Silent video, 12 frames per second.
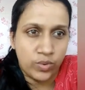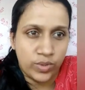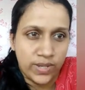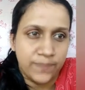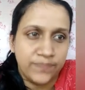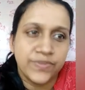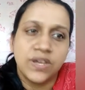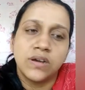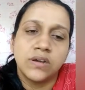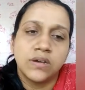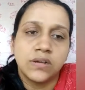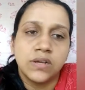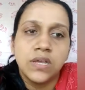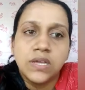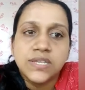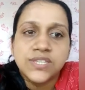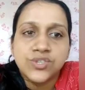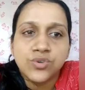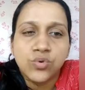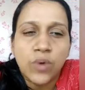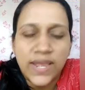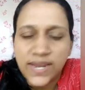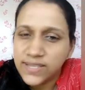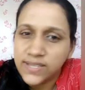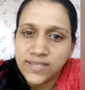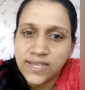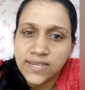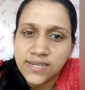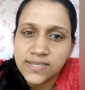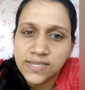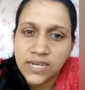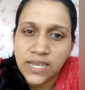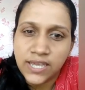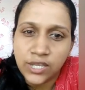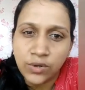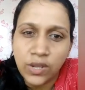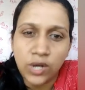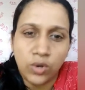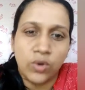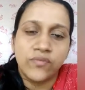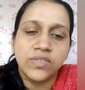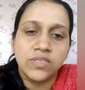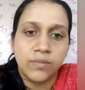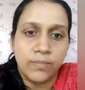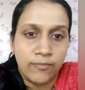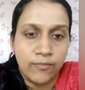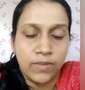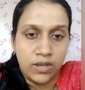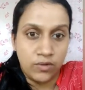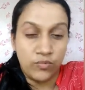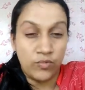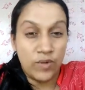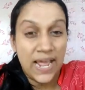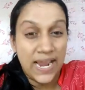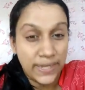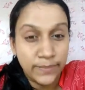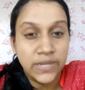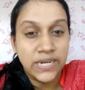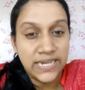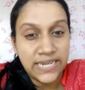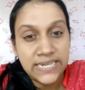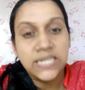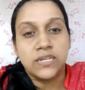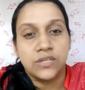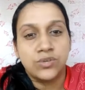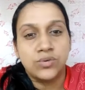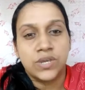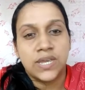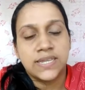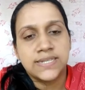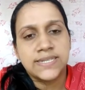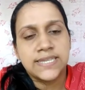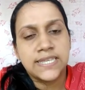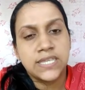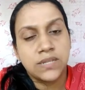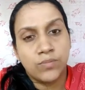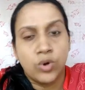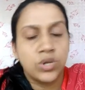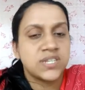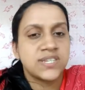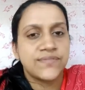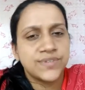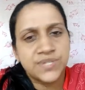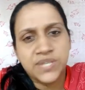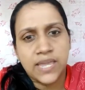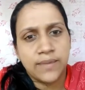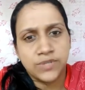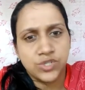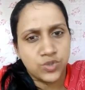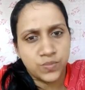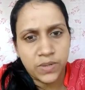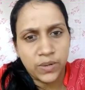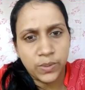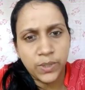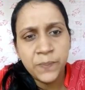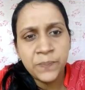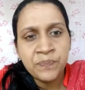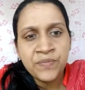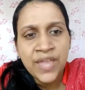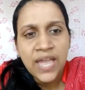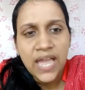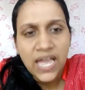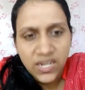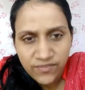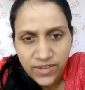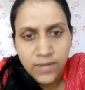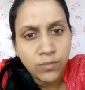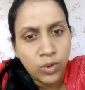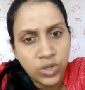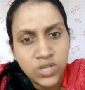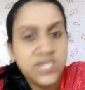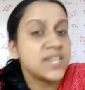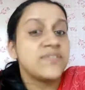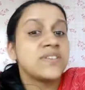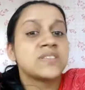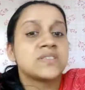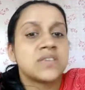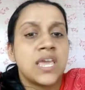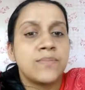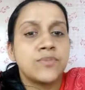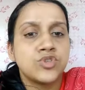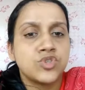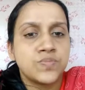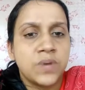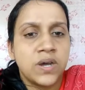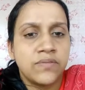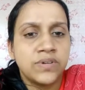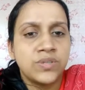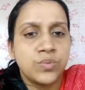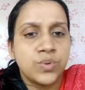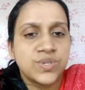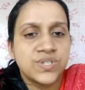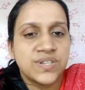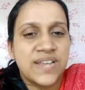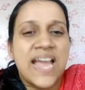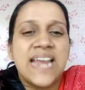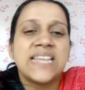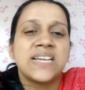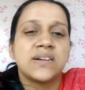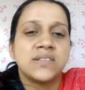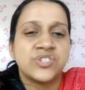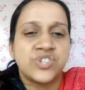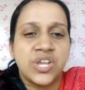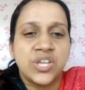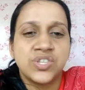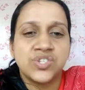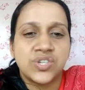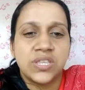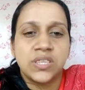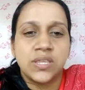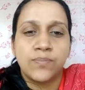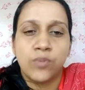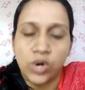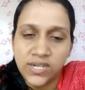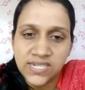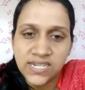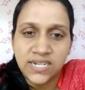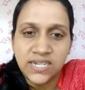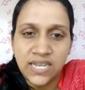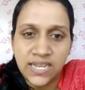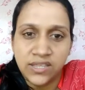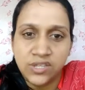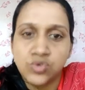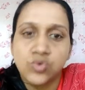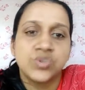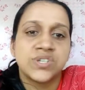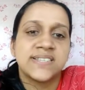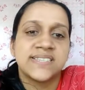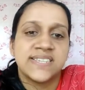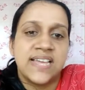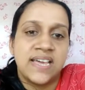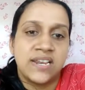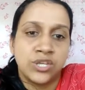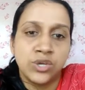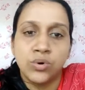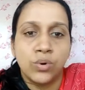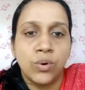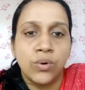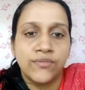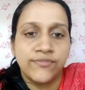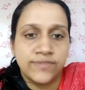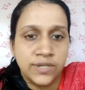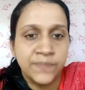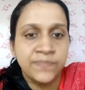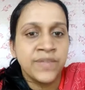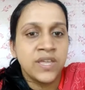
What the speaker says: Okay. So another thing is, like, along with Vladimir Lenin, you can see that Bolsheviks came into power. And when Bolsheviks came into power, there was a radical change in the political and the social scenario of